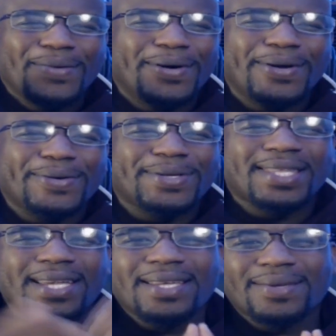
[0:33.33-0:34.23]
one of those
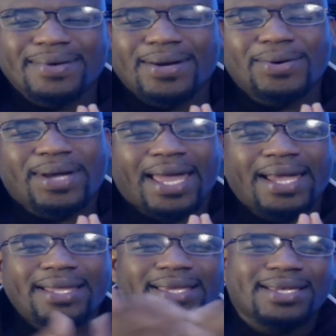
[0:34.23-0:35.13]
things where,
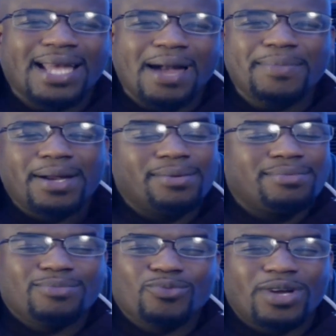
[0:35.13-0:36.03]
okay, this guy might,
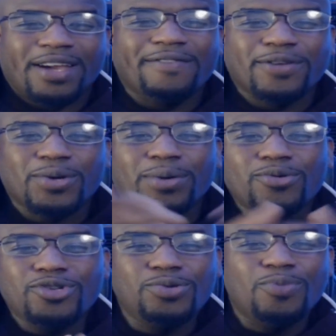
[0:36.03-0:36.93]
whatever,
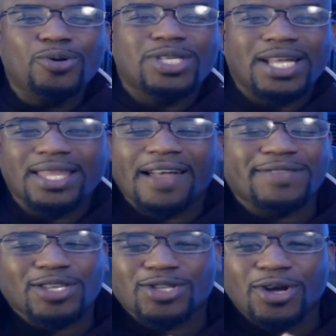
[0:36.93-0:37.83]
you most likely
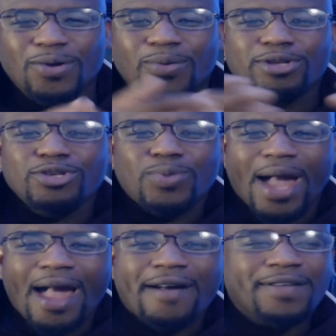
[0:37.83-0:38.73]
have to start what you
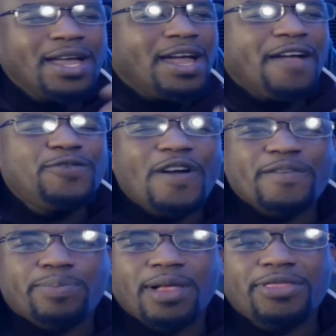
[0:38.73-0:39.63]
have. If you
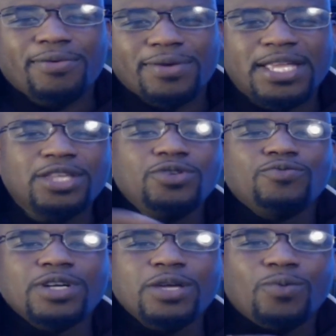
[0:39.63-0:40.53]
have a plethora, then you
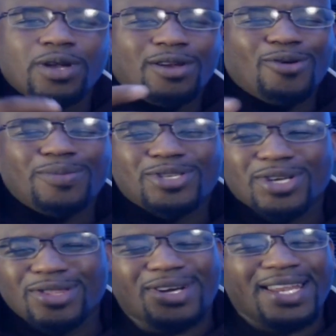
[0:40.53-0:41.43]
really want to know, but
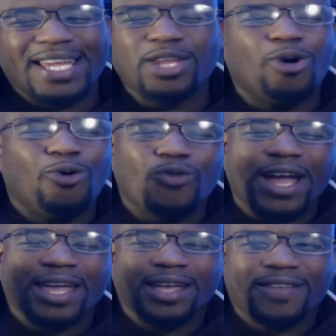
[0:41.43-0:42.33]
you can look at any old
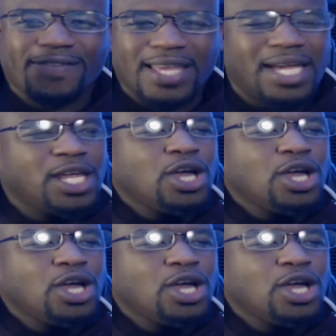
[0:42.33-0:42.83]
rankings for that.